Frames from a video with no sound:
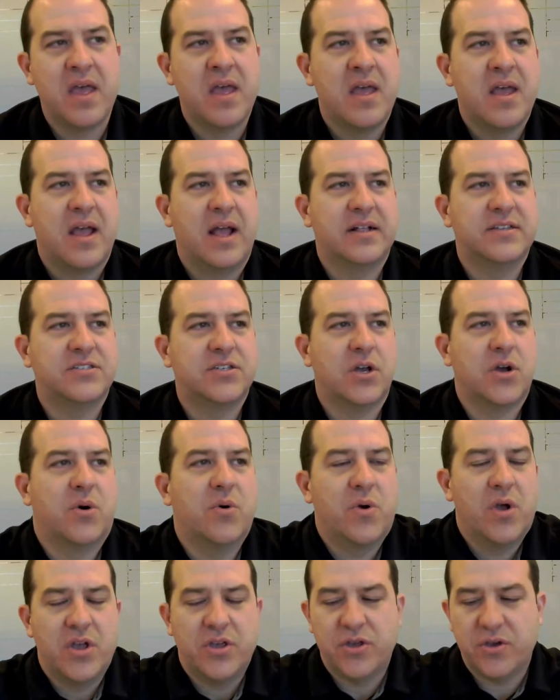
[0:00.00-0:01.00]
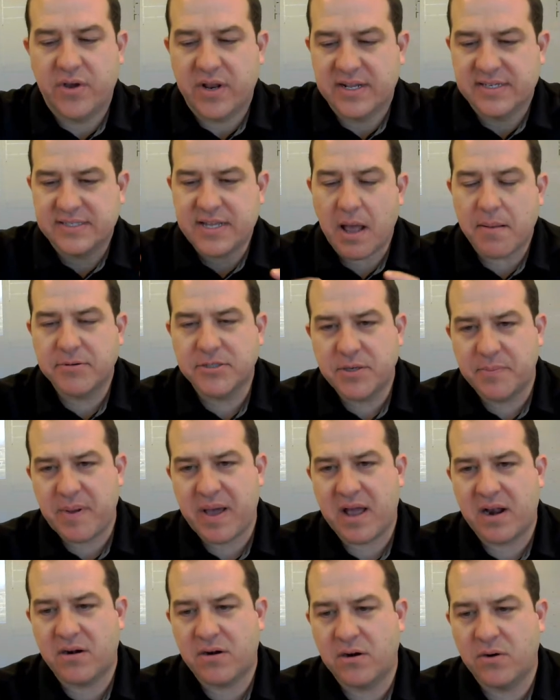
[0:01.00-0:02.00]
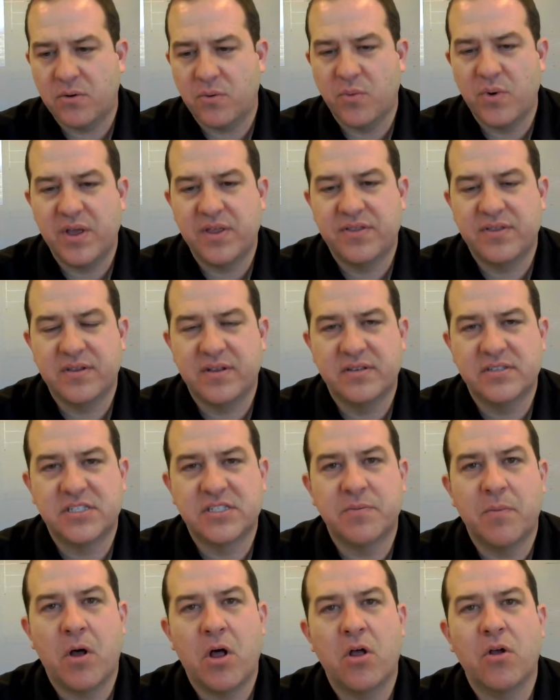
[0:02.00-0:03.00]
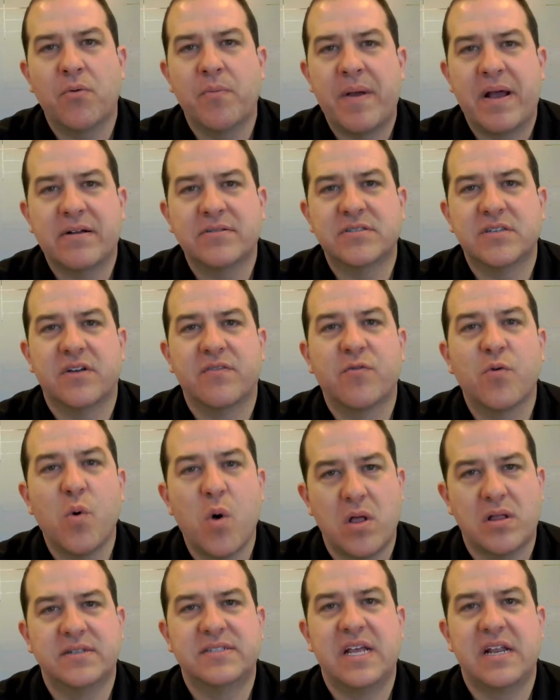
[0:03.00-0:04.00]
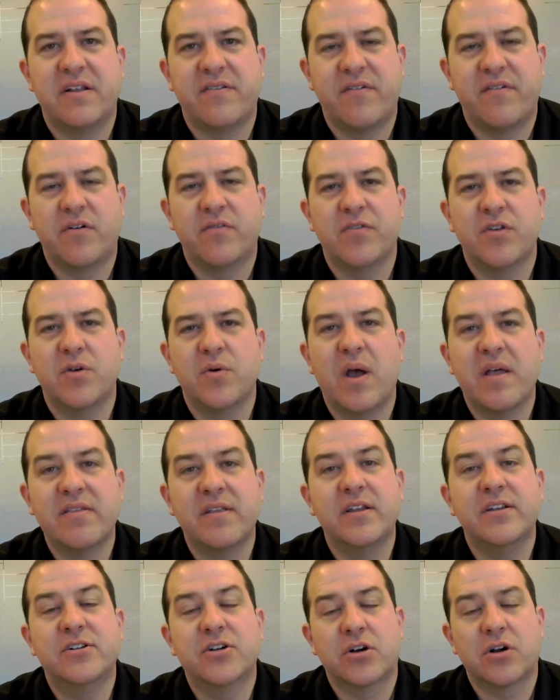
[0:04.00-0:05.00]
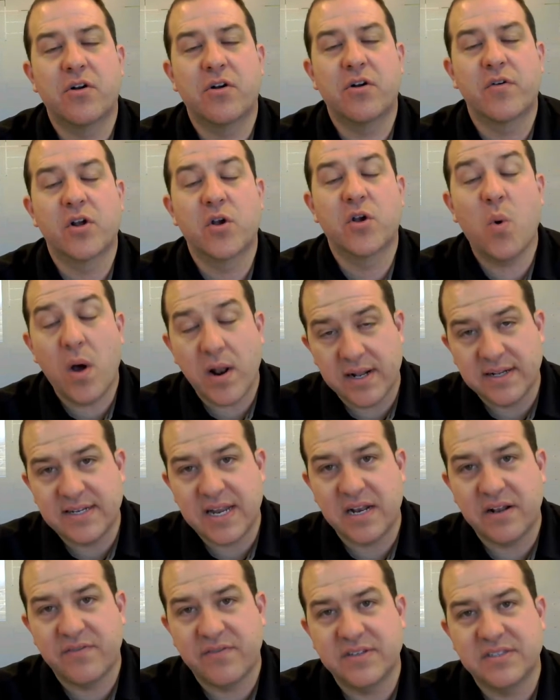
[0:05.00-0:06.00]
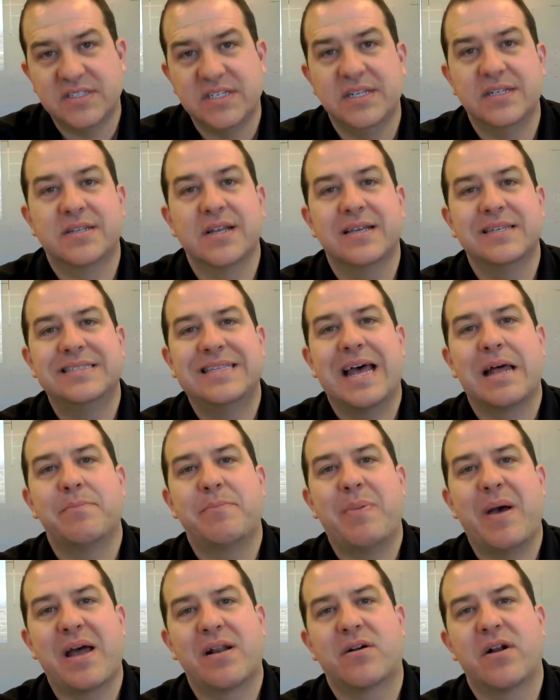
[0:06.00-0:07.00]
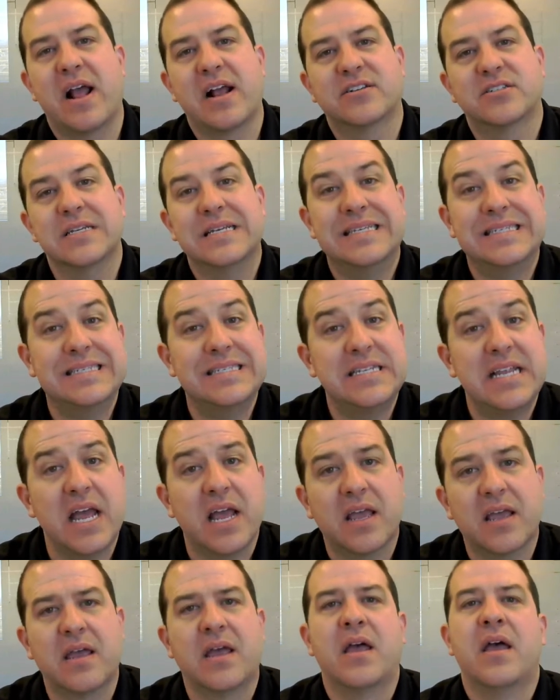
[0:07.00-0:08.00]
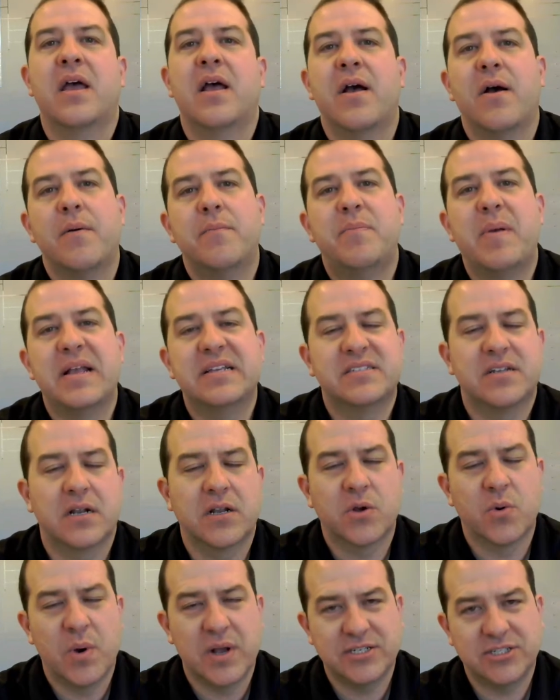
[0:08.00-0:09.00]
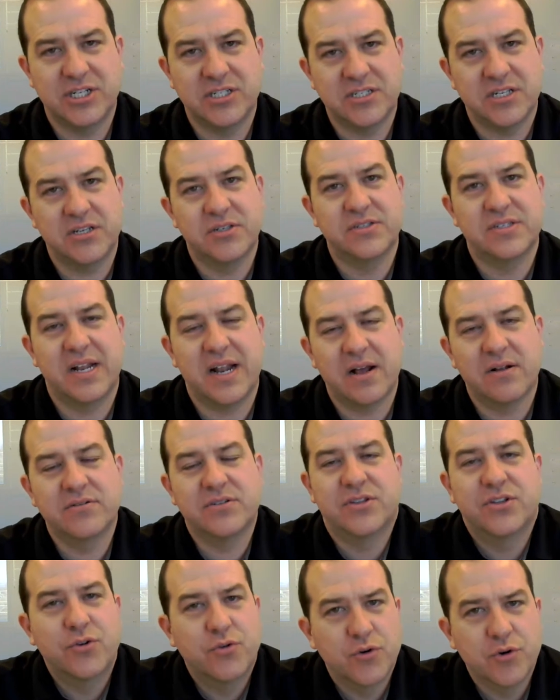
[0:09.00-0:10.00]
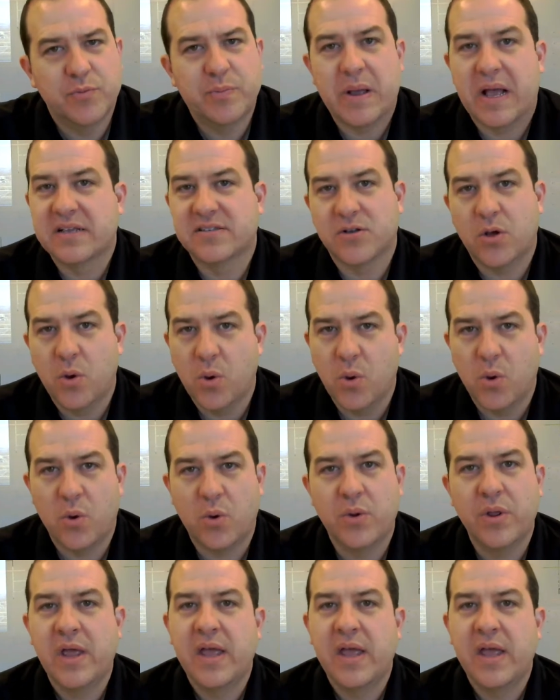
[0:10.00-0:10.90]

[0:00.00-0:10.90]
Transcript: And so you can establish a pattern with small amounts of qualitative interview, and then you turn it over to quantitative and see, does that pattern actually stick based on questions that you sent out to the group as a whole,